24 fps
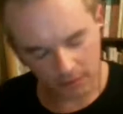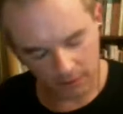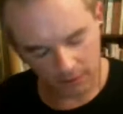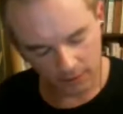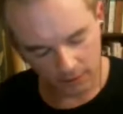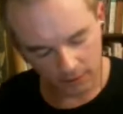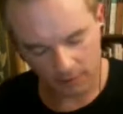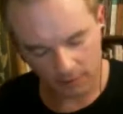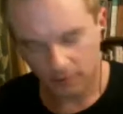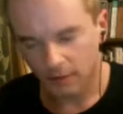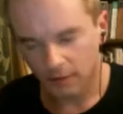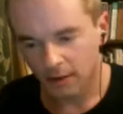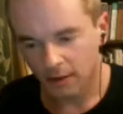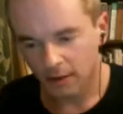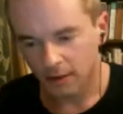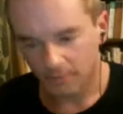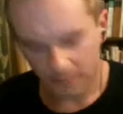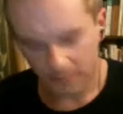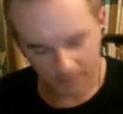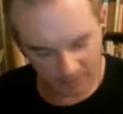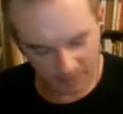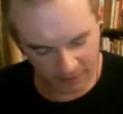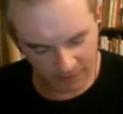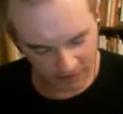
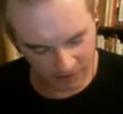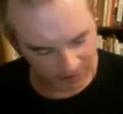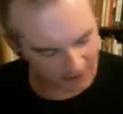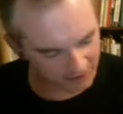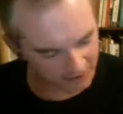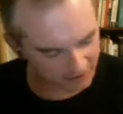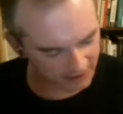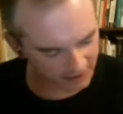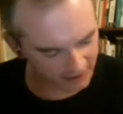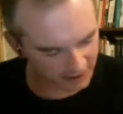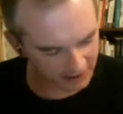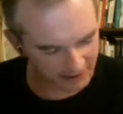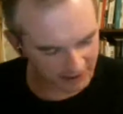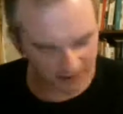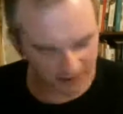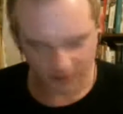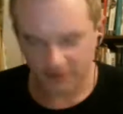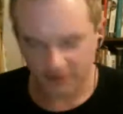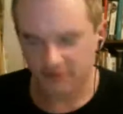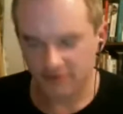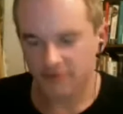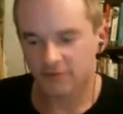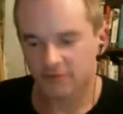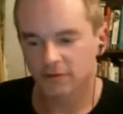But maybe things like
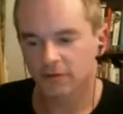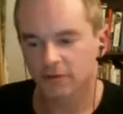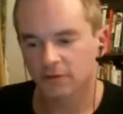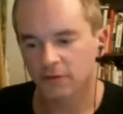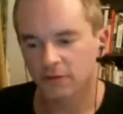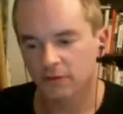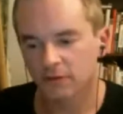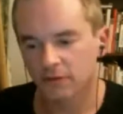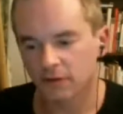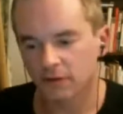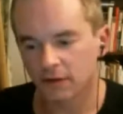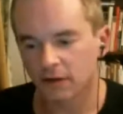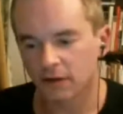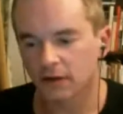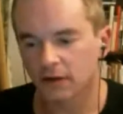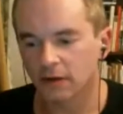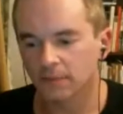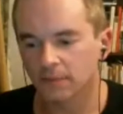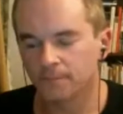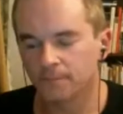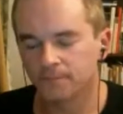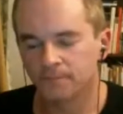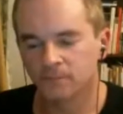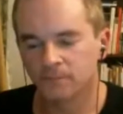this,
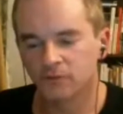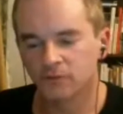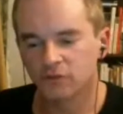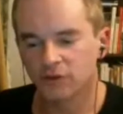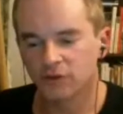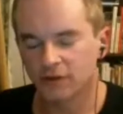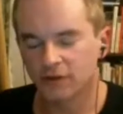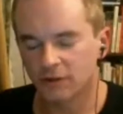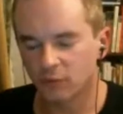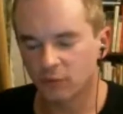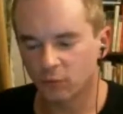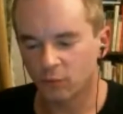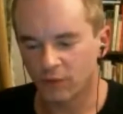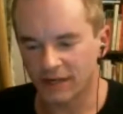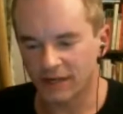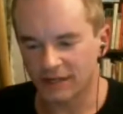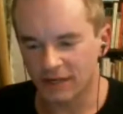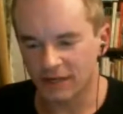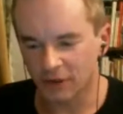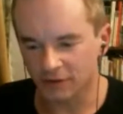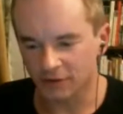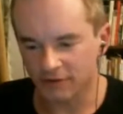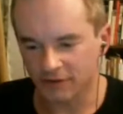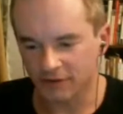trying to weed
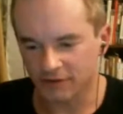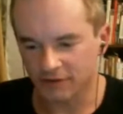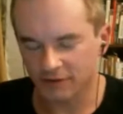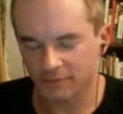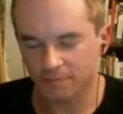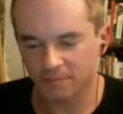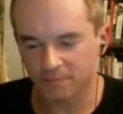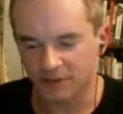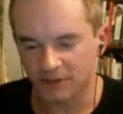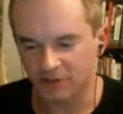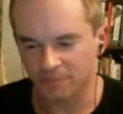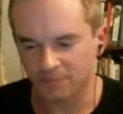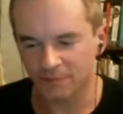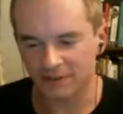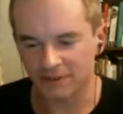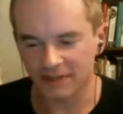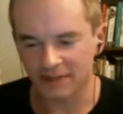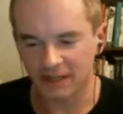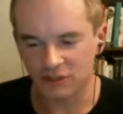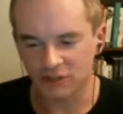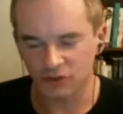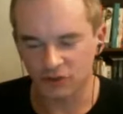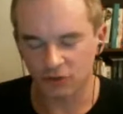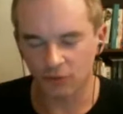out these
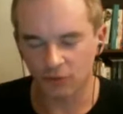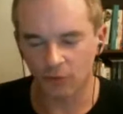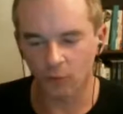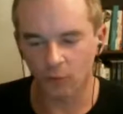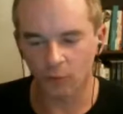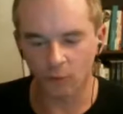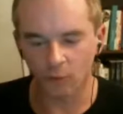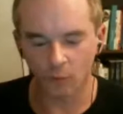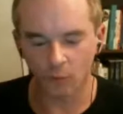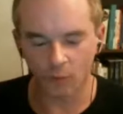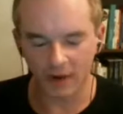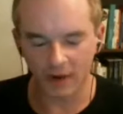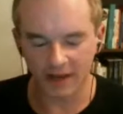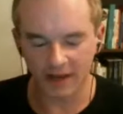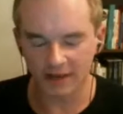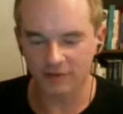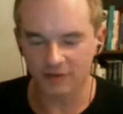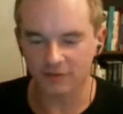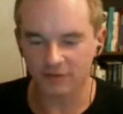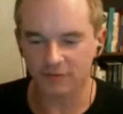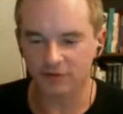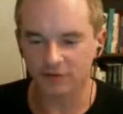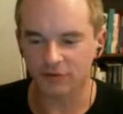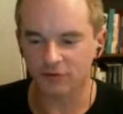potential
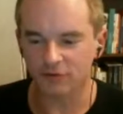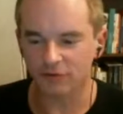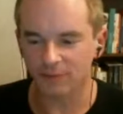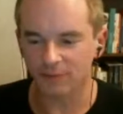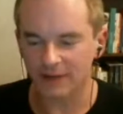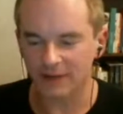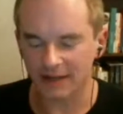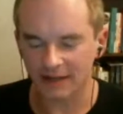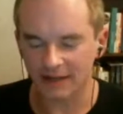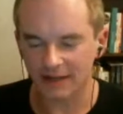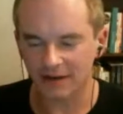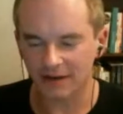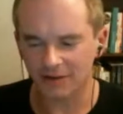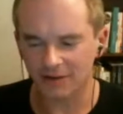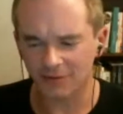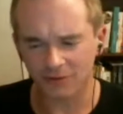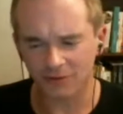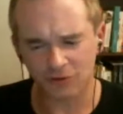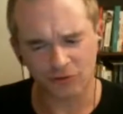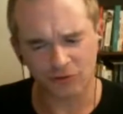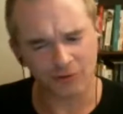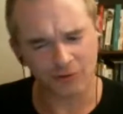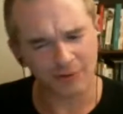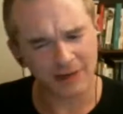ways of
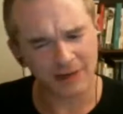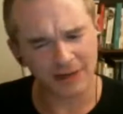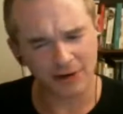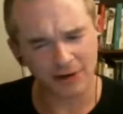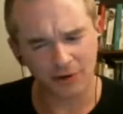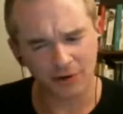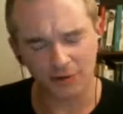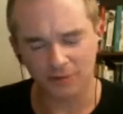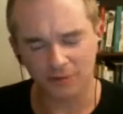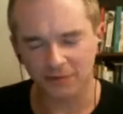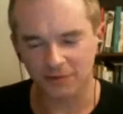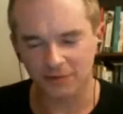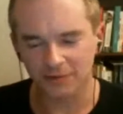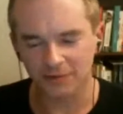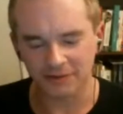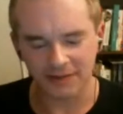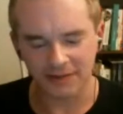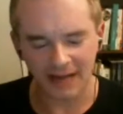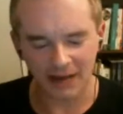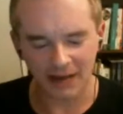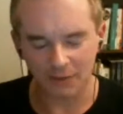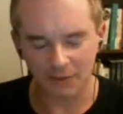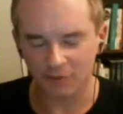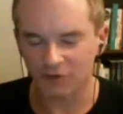discriminating or
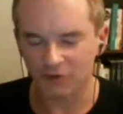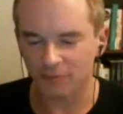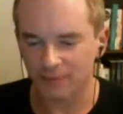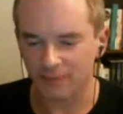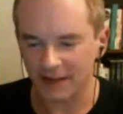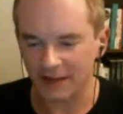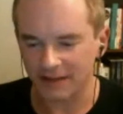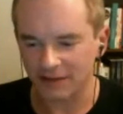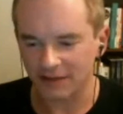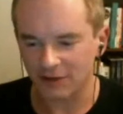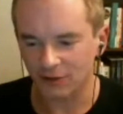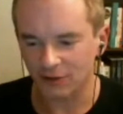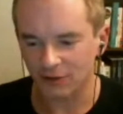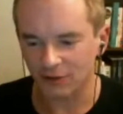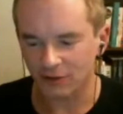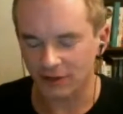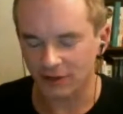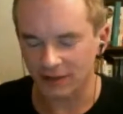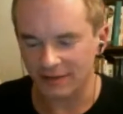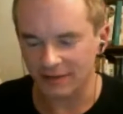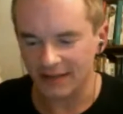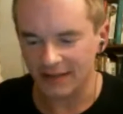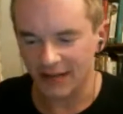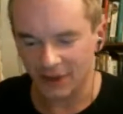not respecting or
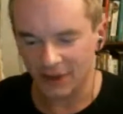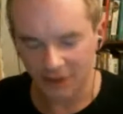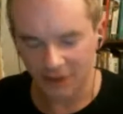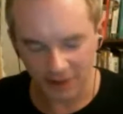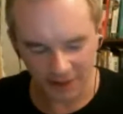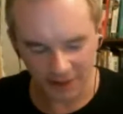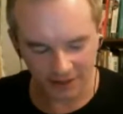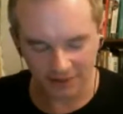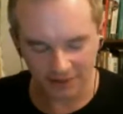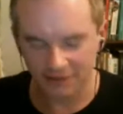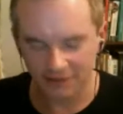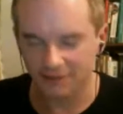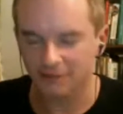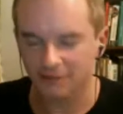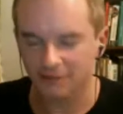looking down on